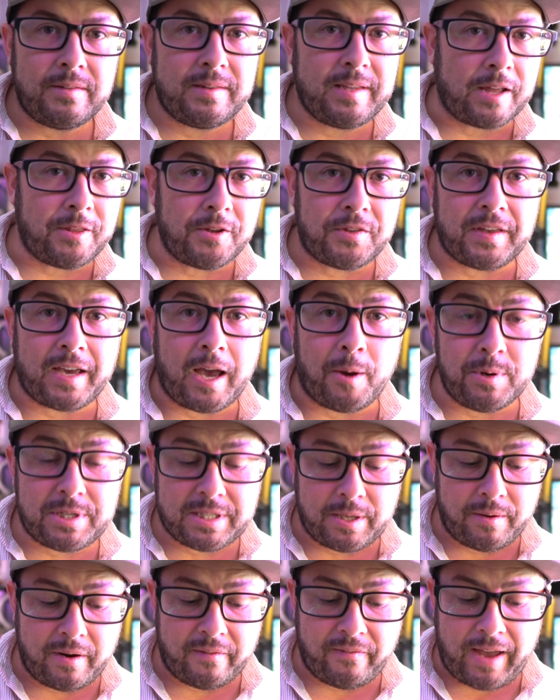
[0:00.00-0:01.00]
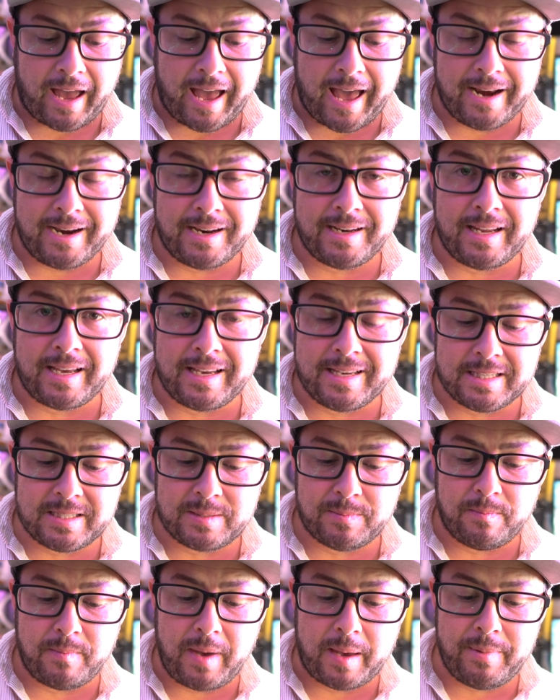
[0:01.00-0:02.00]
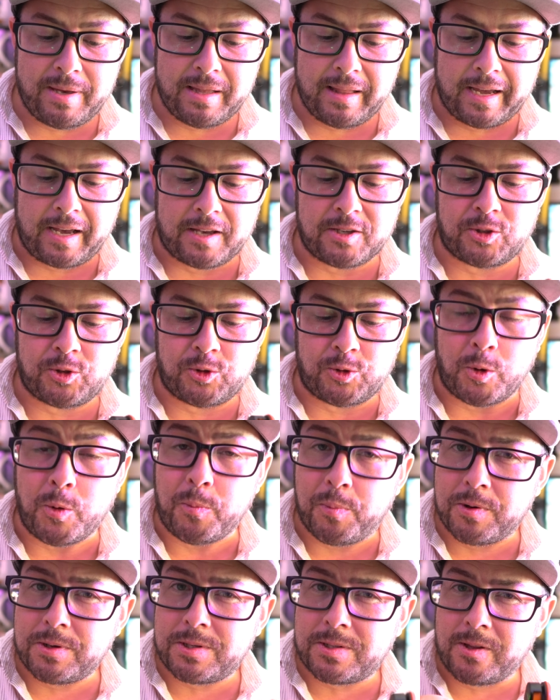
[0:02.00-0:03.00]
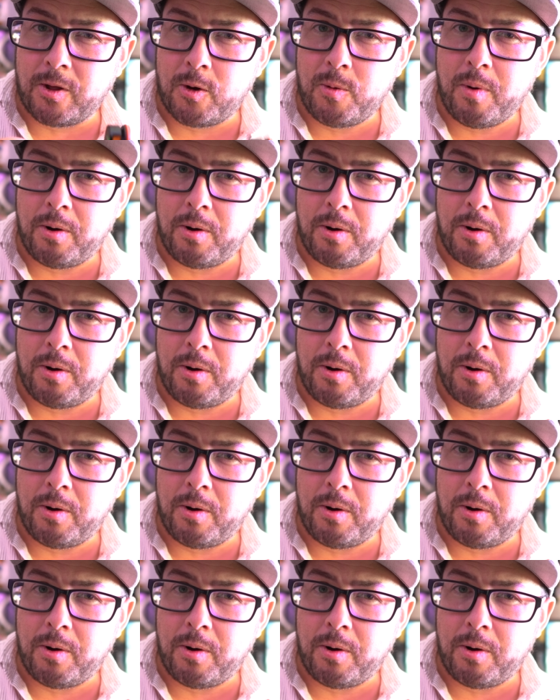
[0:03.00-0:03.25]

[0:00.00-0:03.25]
The other thing I wish they would have added is maybe like a super slow